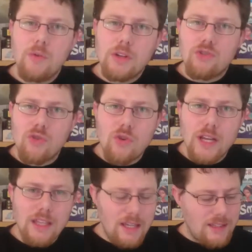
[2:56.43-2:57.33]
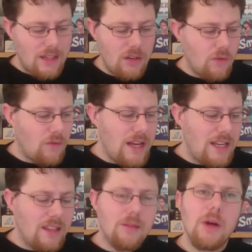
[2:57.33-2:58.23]
you were drawing these and you were
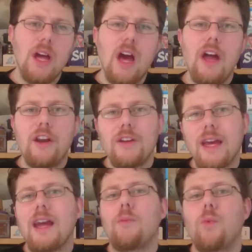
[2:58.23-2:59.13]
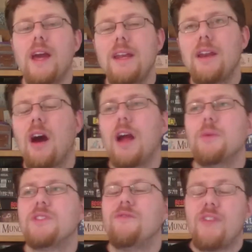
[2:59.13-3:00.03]
reading them. And okay, when I
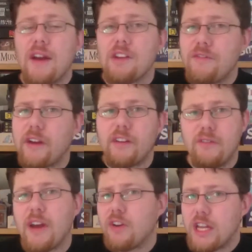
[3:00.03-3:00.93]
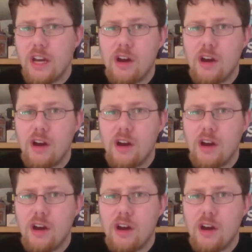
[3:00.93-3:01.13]
was very, very, very